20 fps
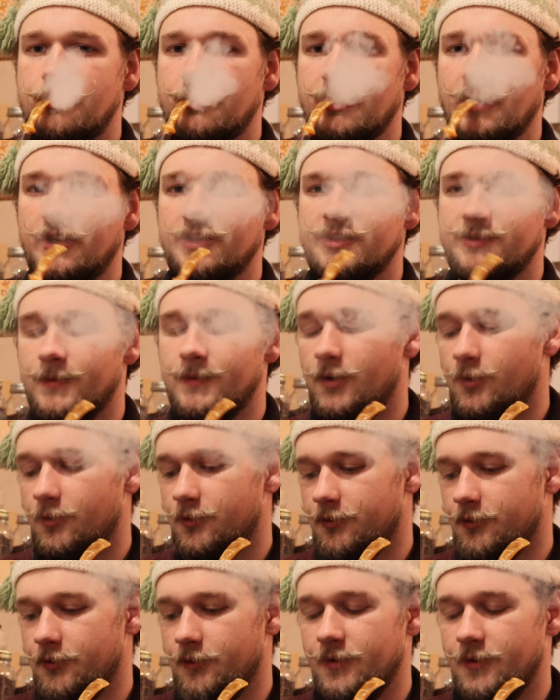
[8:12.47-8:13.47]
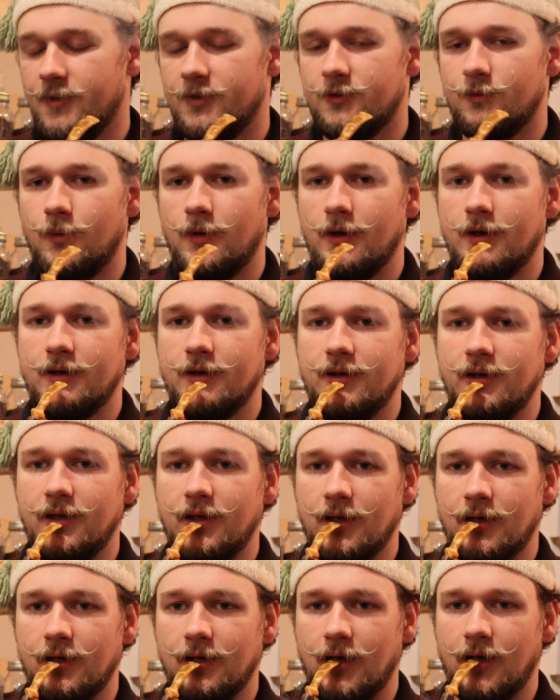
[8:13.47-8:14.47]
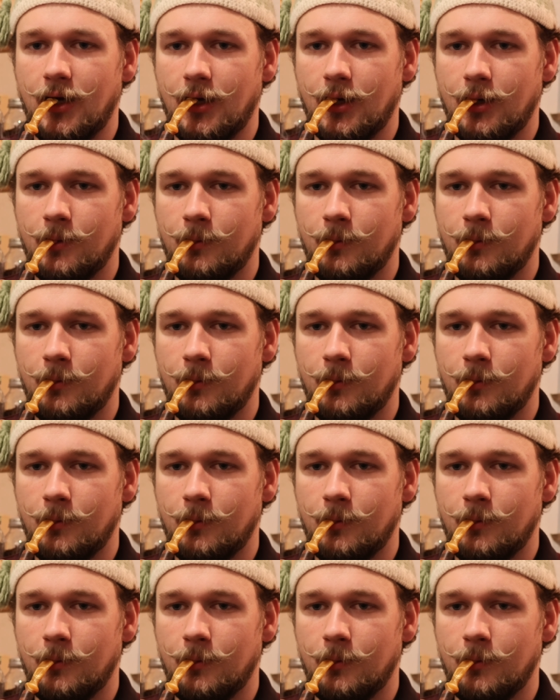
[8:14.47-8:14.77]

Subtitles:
I'll smoke through this one tin and